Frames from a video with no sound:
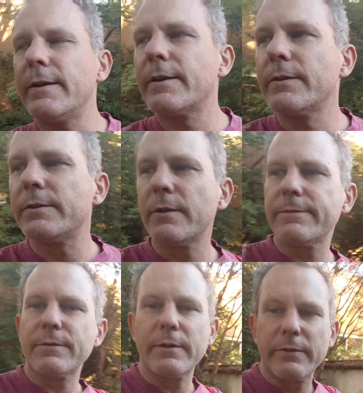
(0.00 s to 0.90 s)
go to or
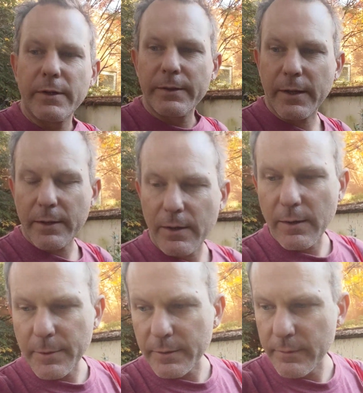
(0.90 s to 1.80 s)
forwards. They're not that
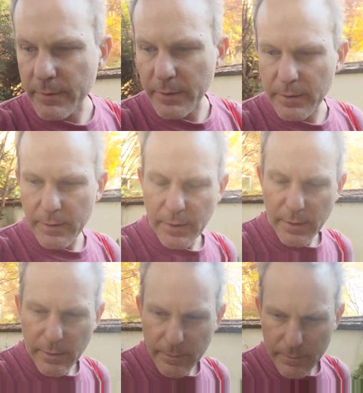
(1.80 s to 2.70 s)
common, really.
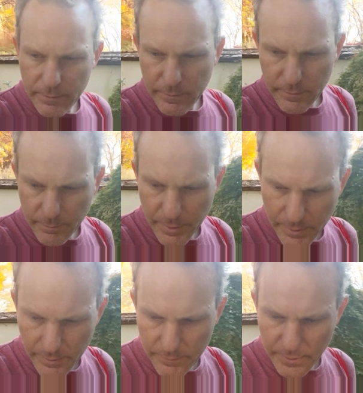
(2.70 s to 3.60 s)
But
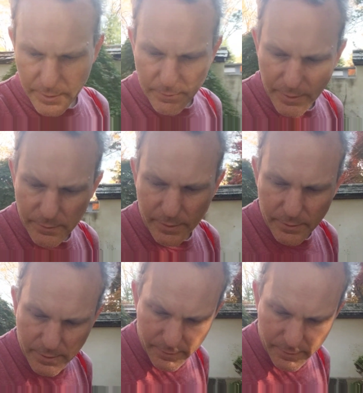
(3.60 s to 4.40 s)
really great ground